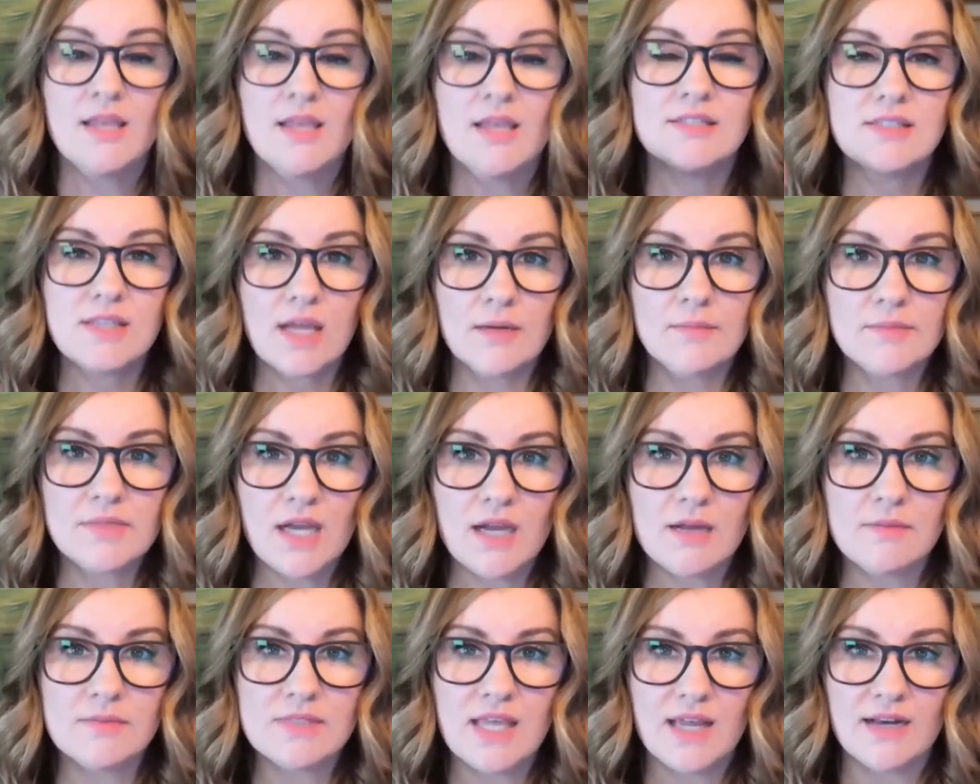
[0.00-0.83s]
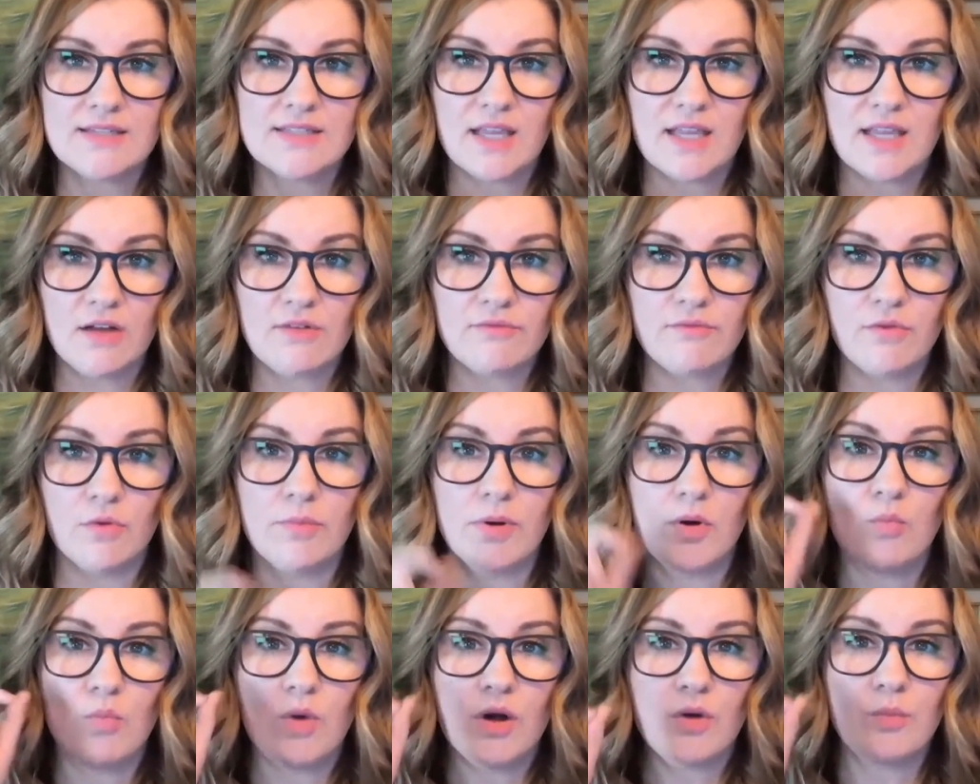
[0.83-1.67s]
Sometimes that is helpful,
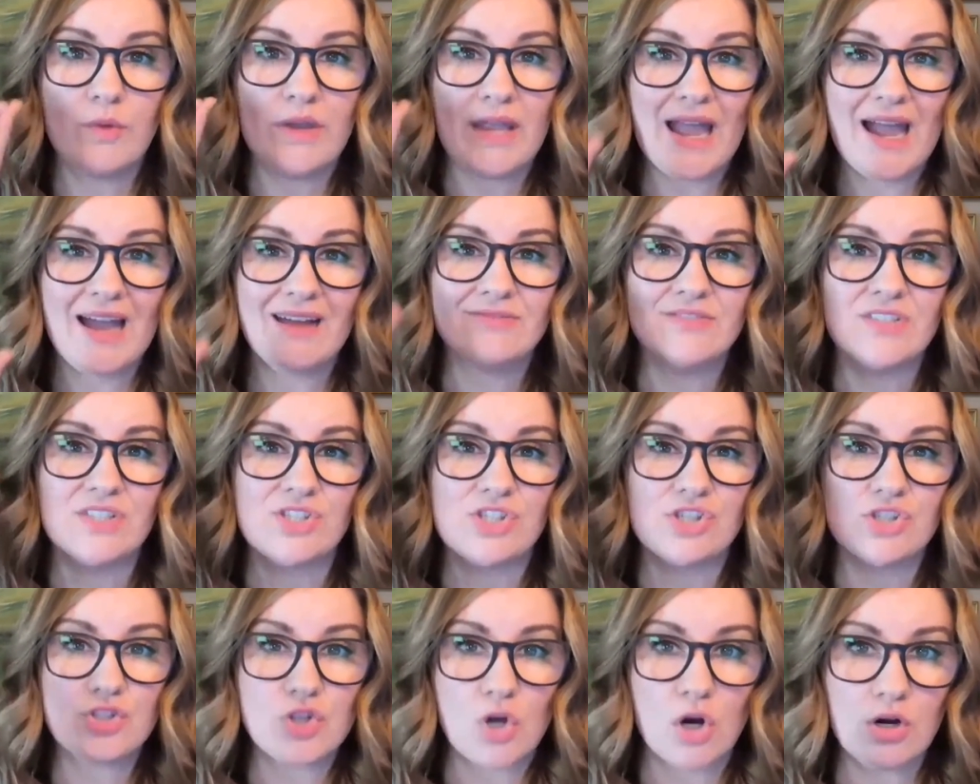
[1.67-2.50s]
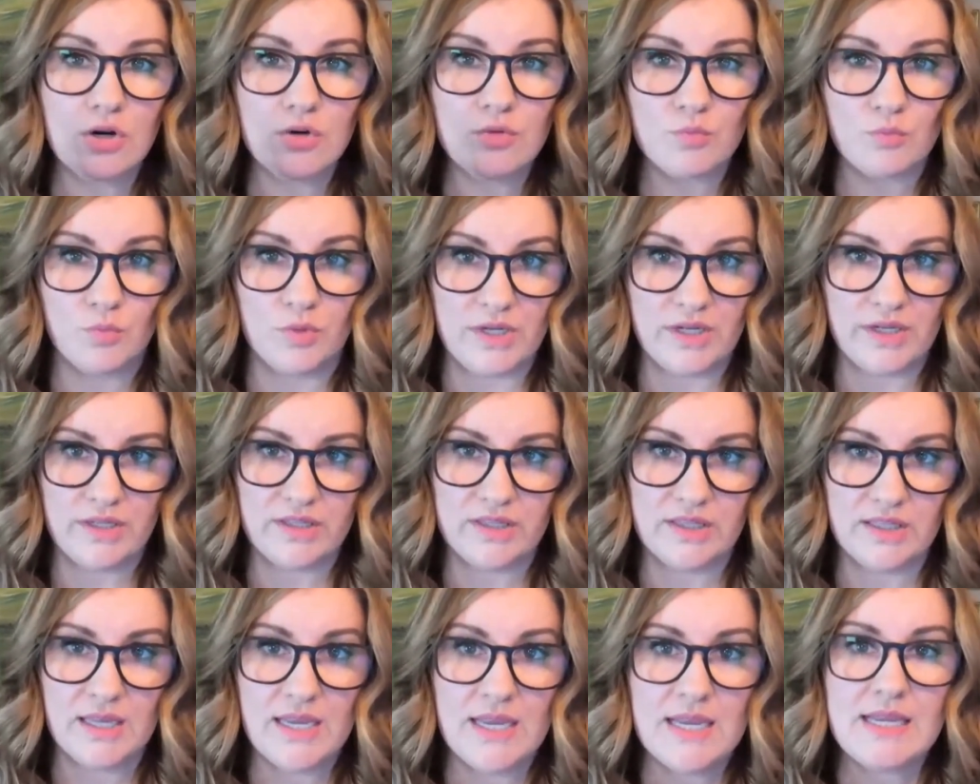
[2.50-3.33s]
but what we have to start with
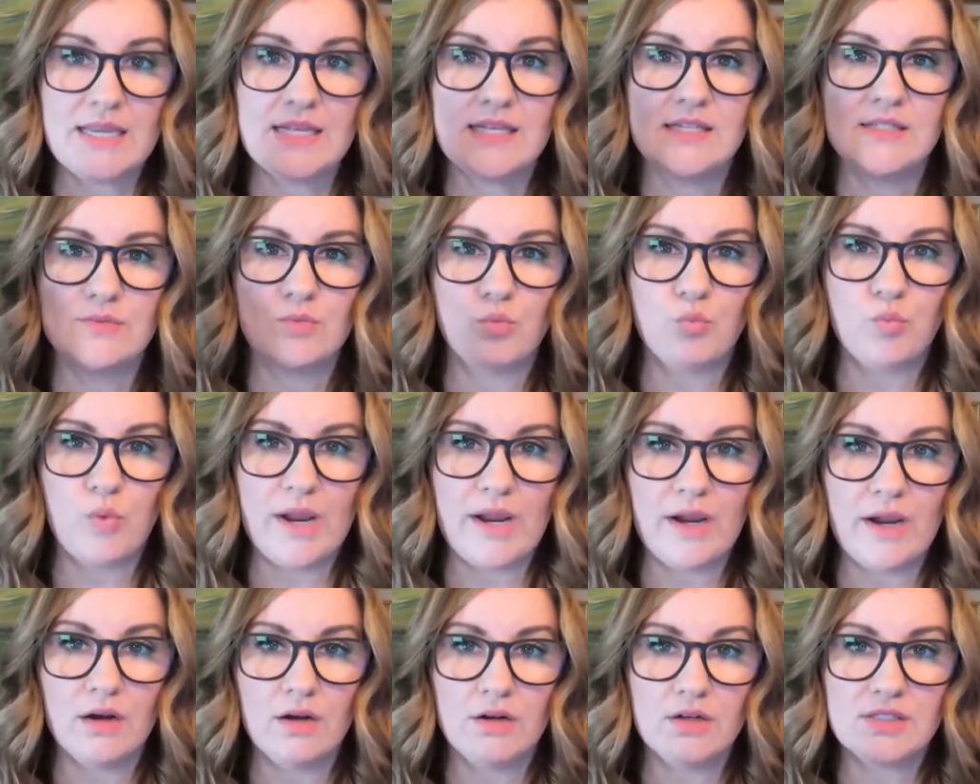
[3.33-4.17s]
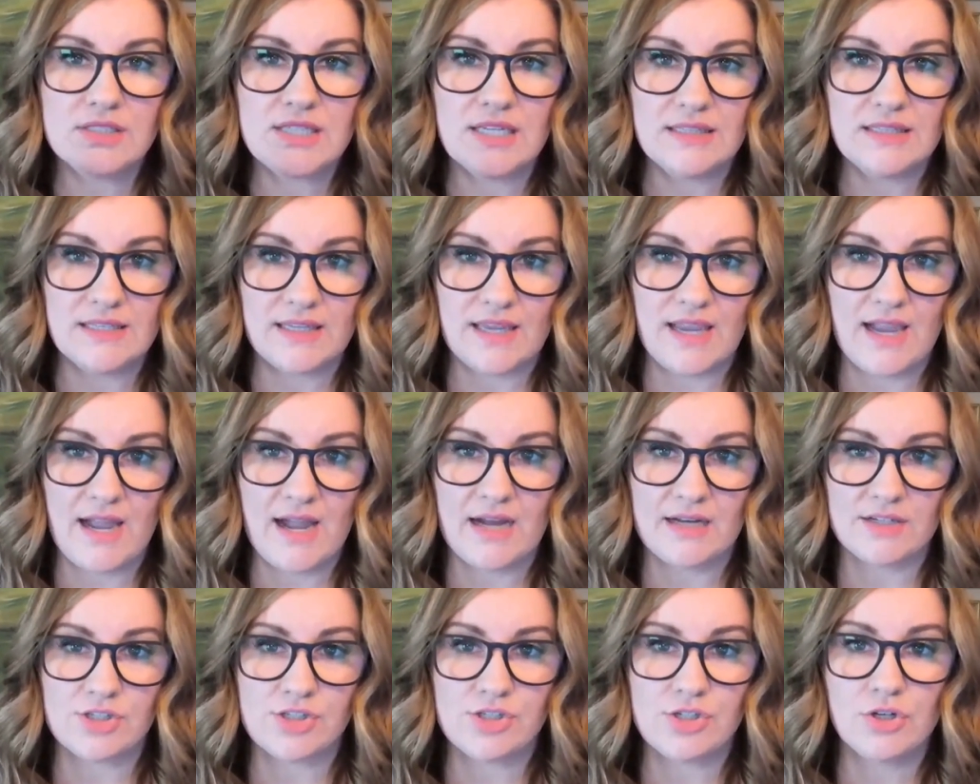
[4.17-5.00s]
is where did the
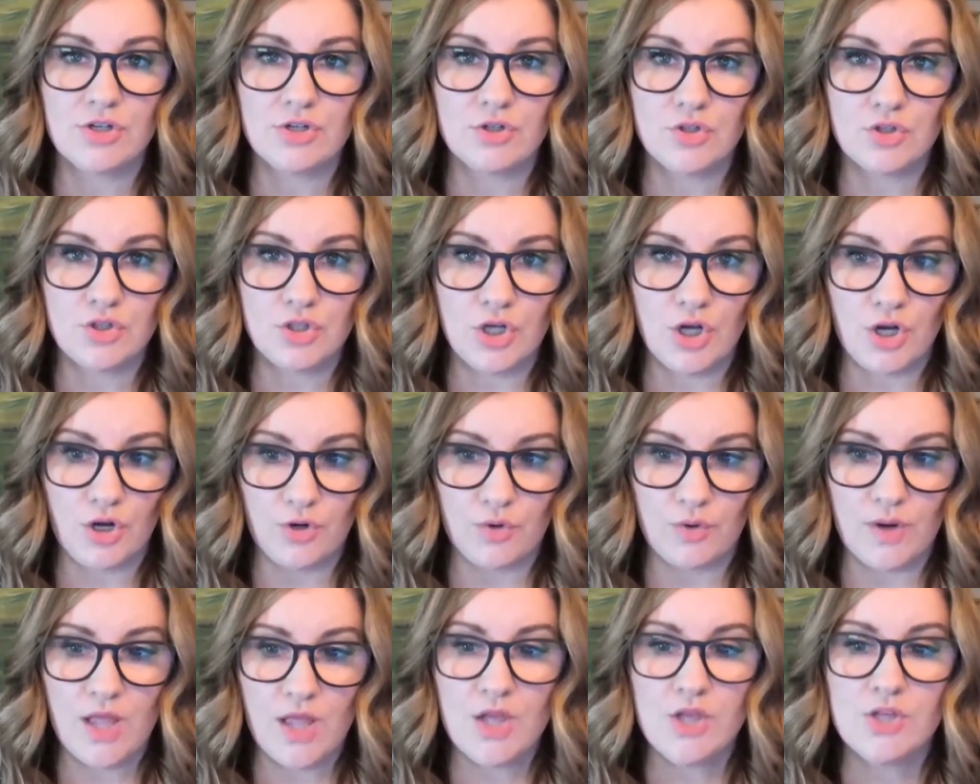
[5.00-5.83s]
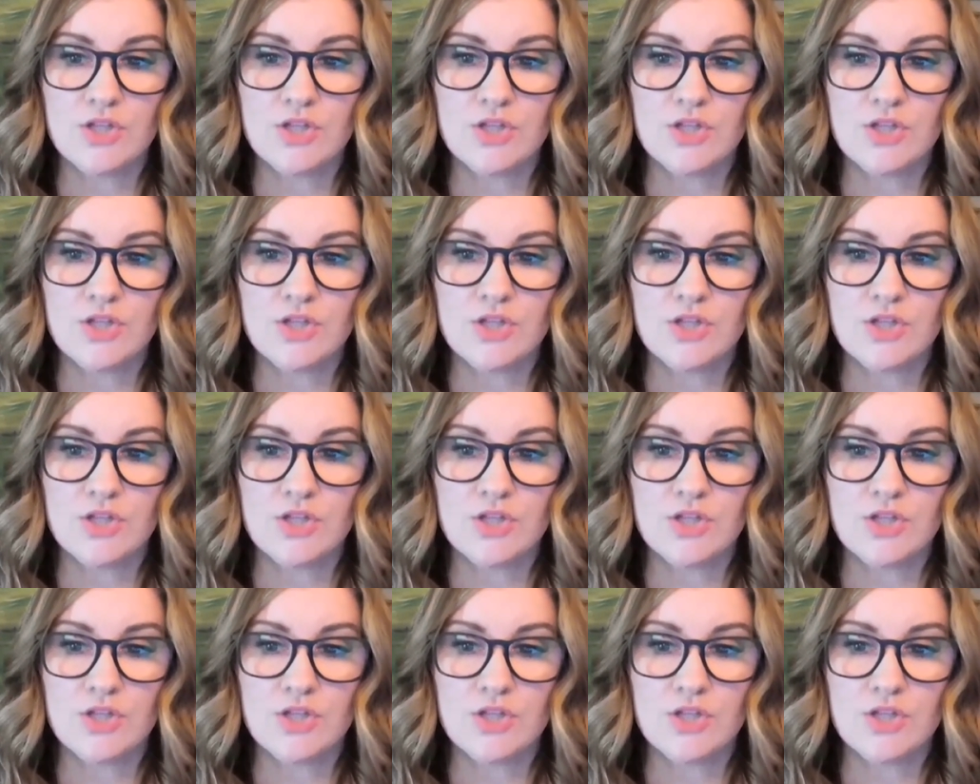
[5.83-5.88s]
cash go?